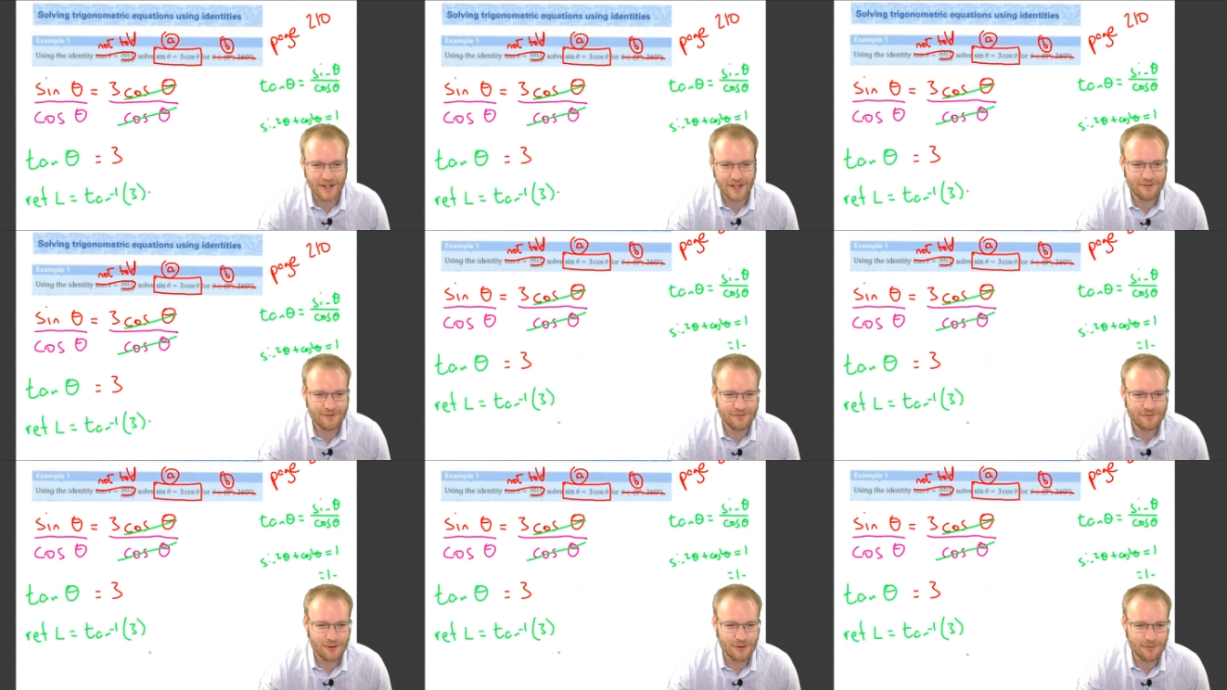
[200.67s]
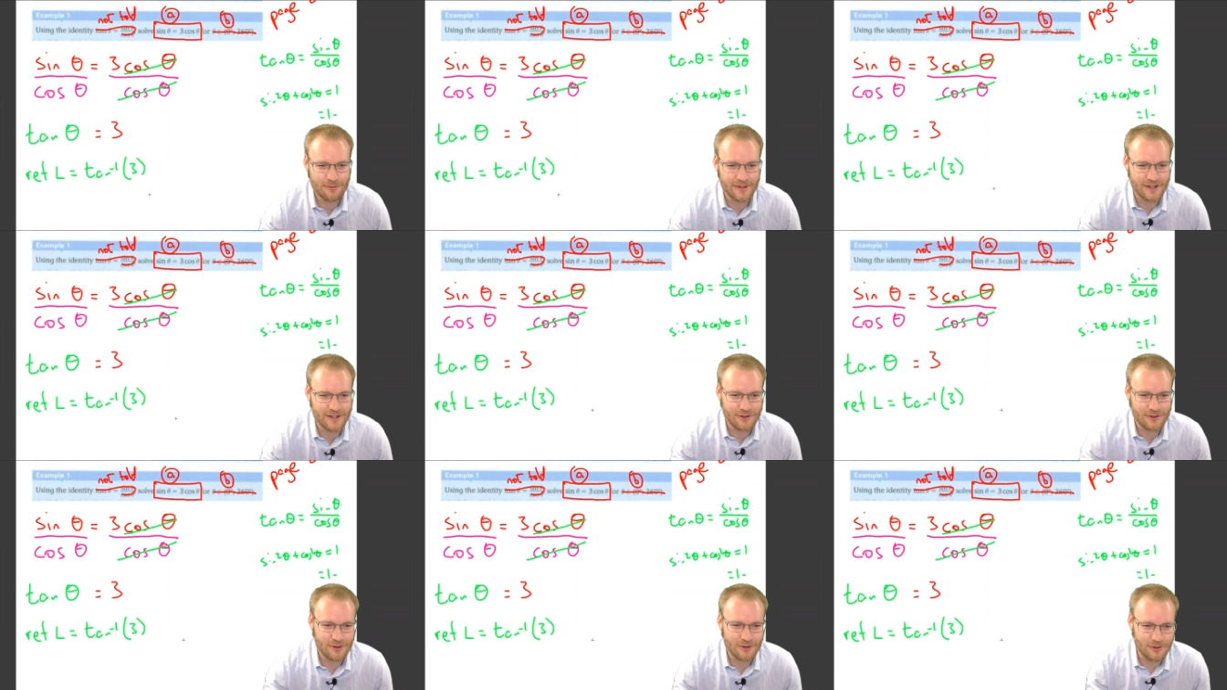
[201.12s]
informally
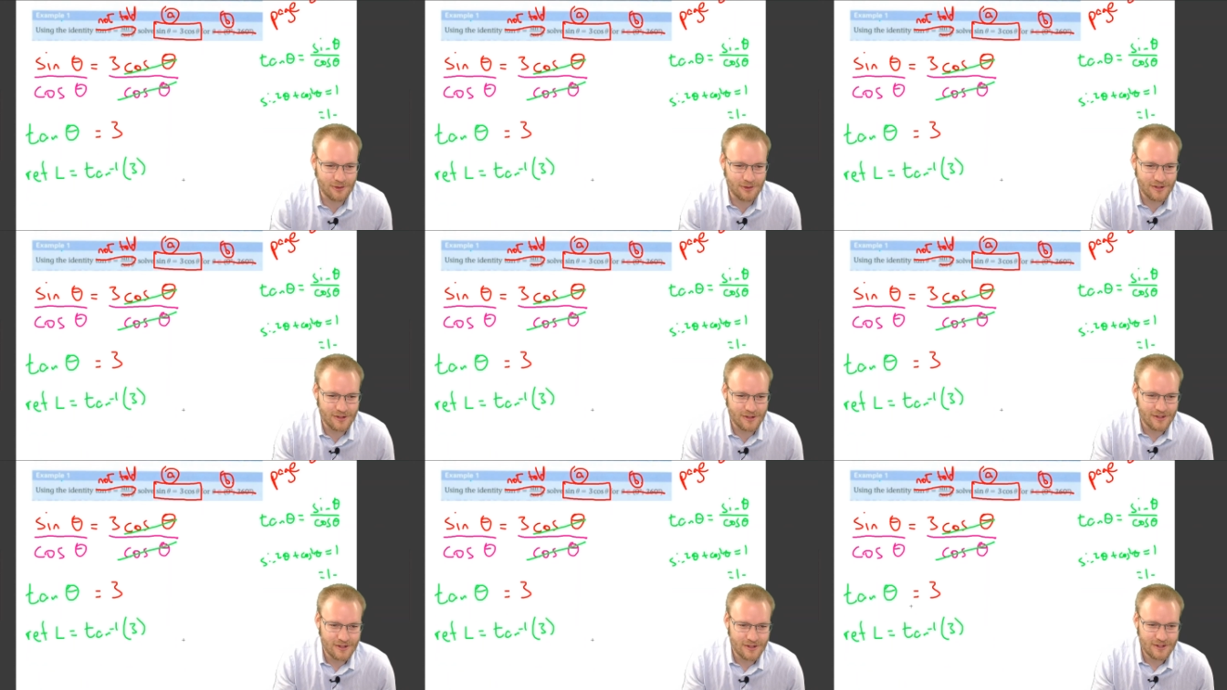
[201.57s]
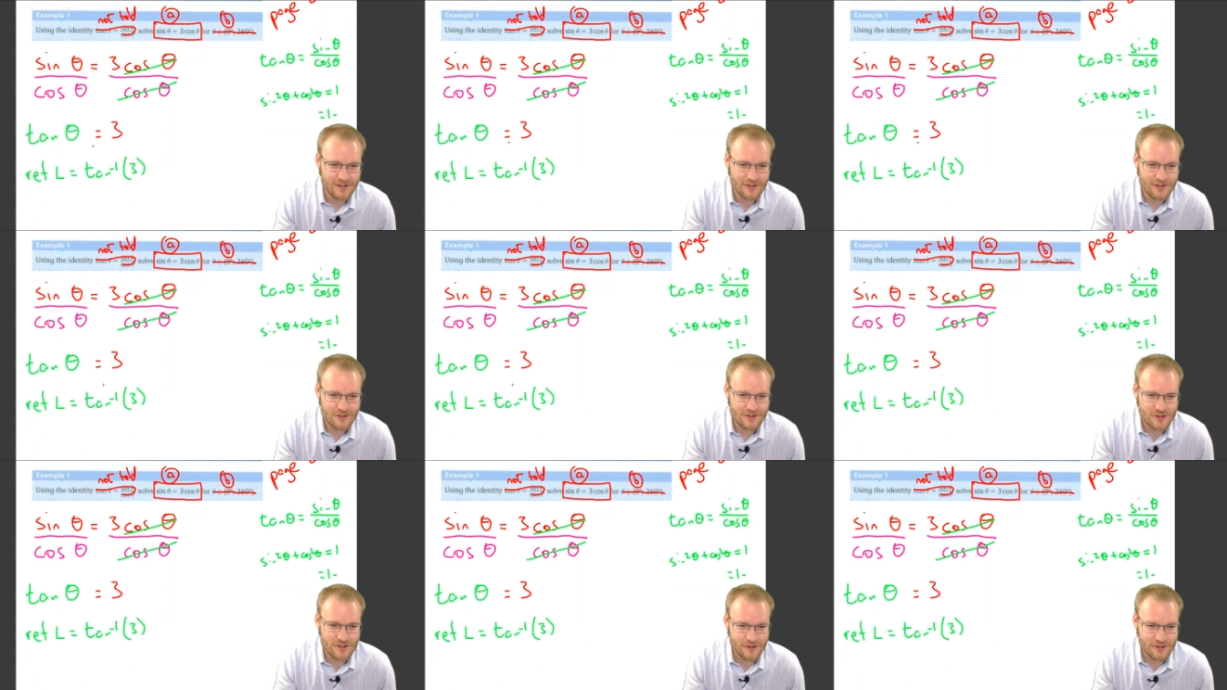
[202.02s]
call
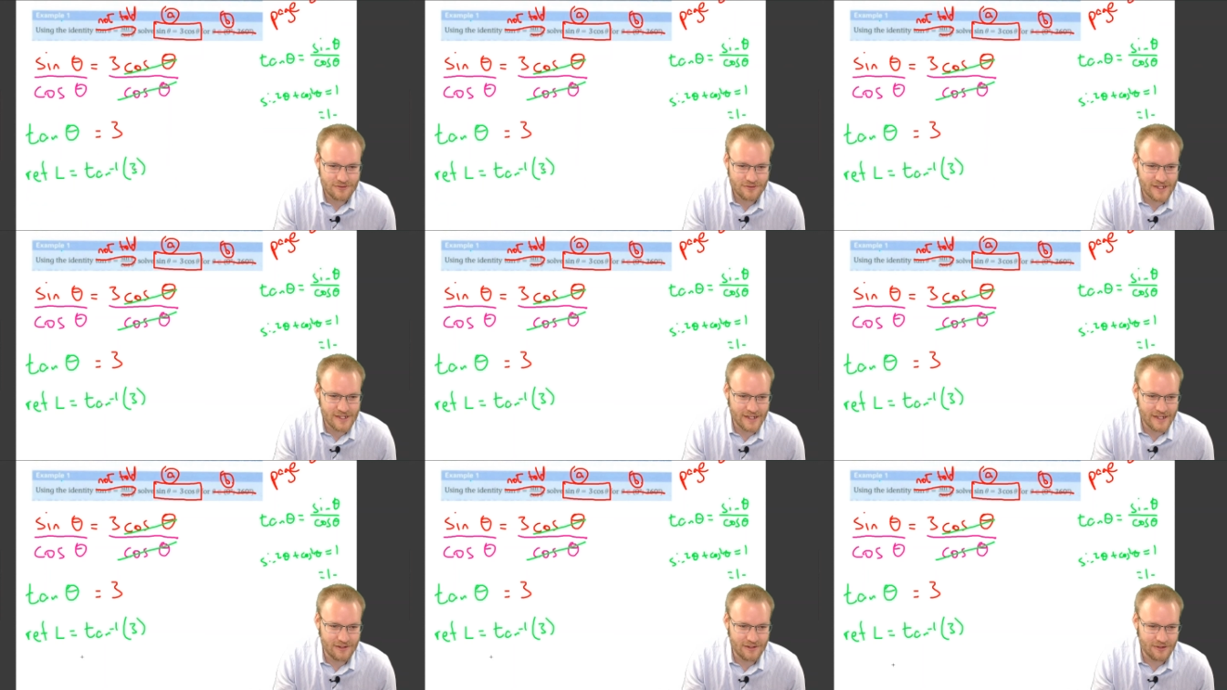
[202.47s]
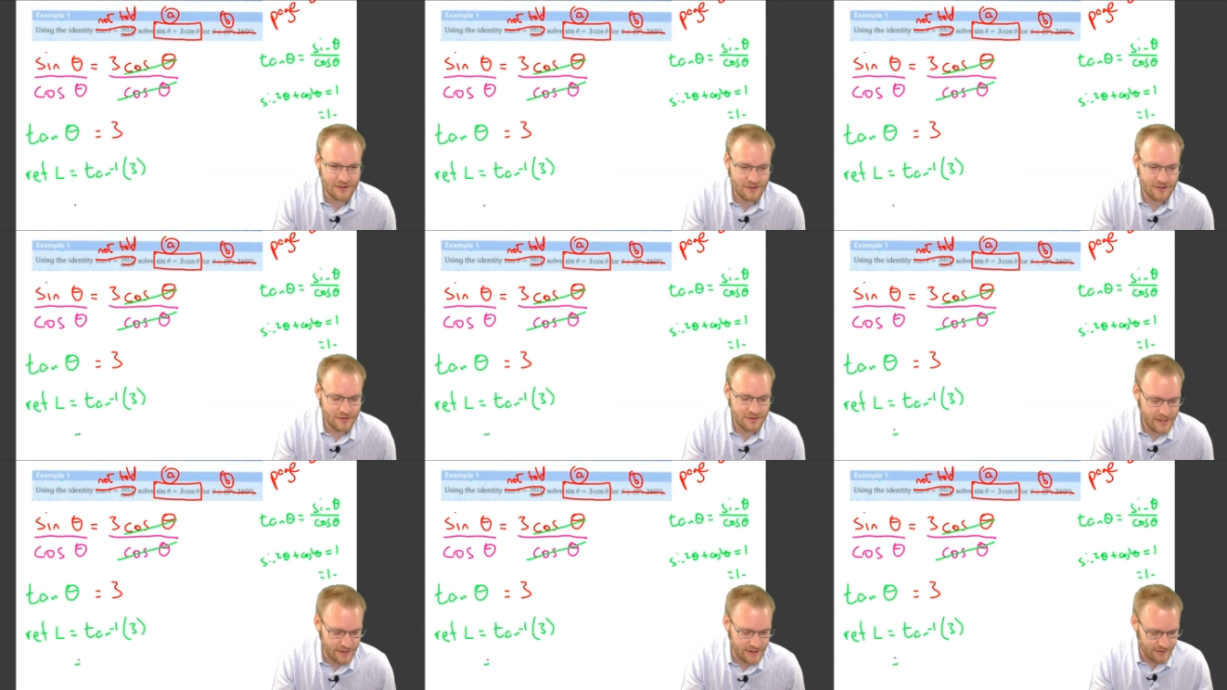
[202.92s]
shift tan
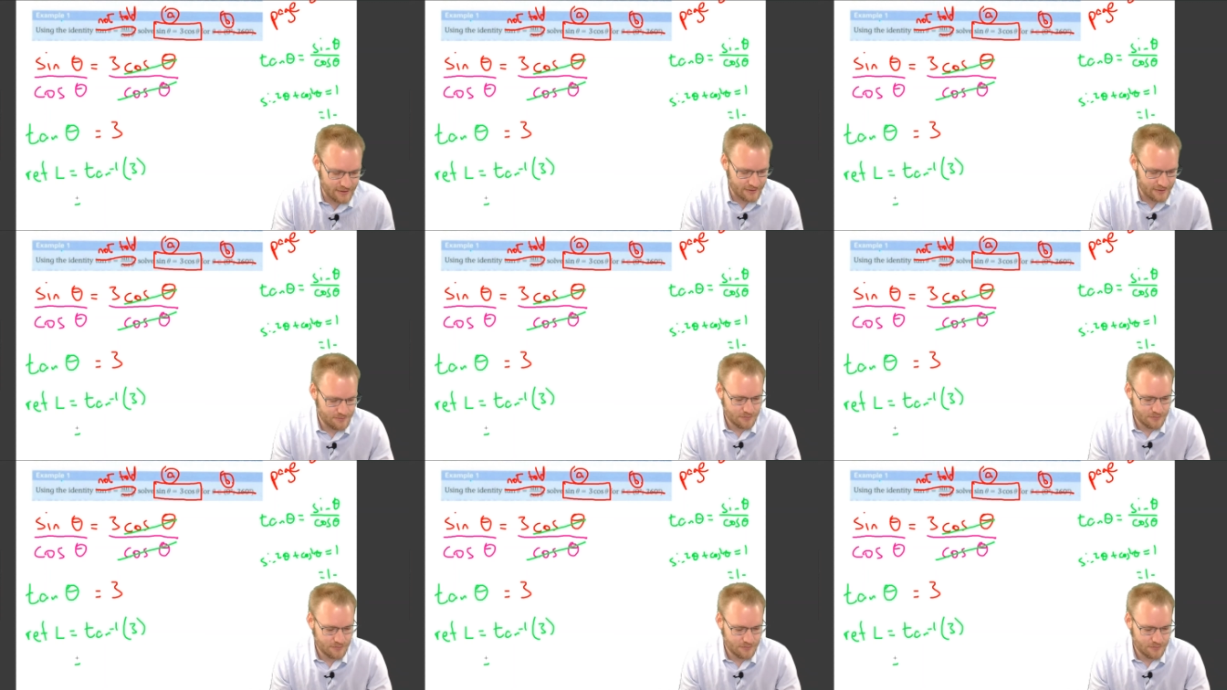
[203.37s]
3.